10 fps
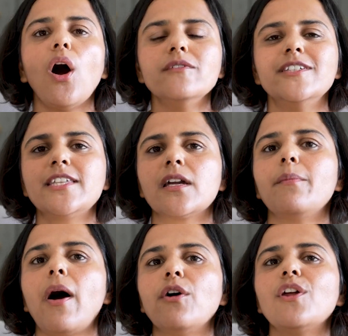always think
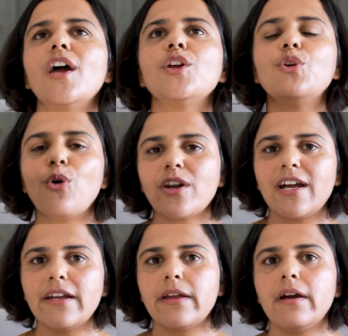about your
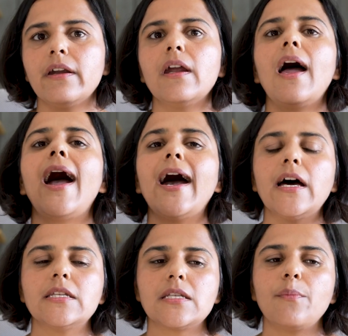career
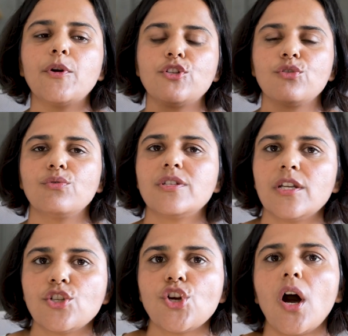as a person who's
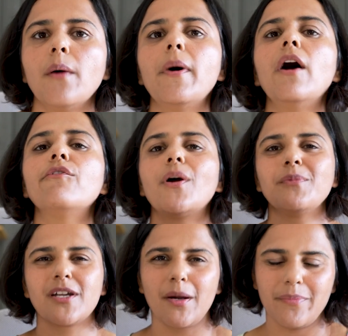in a job from
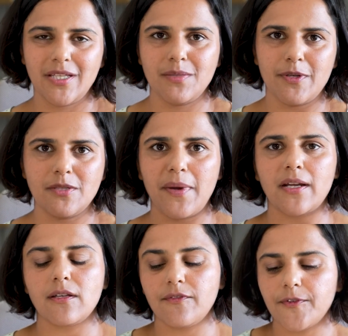the company's
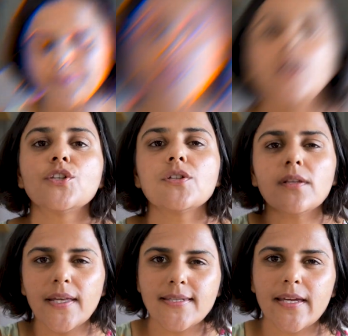perspective. So
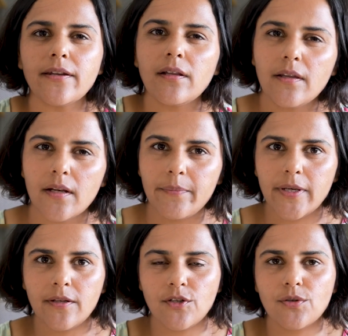let's get a little
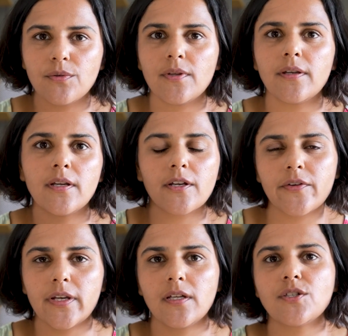bit into the nitty
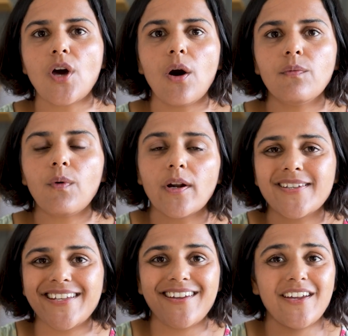gritties of what
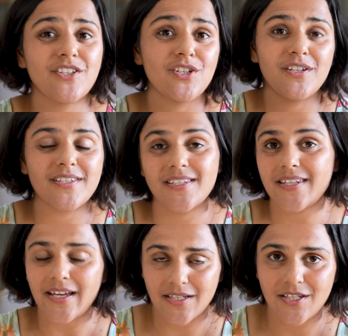data engineers and
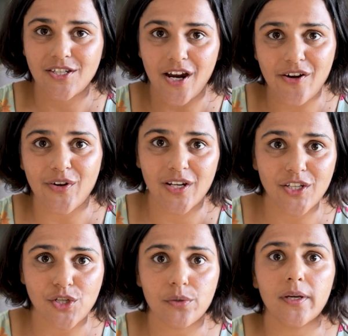scientists are
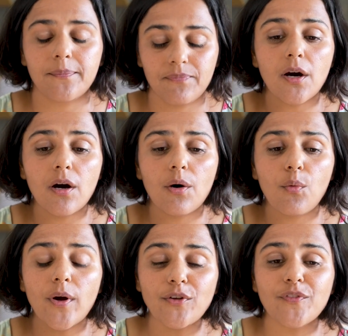really doing. The
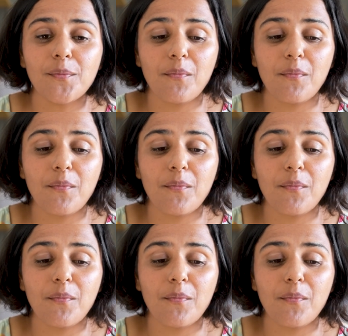one of the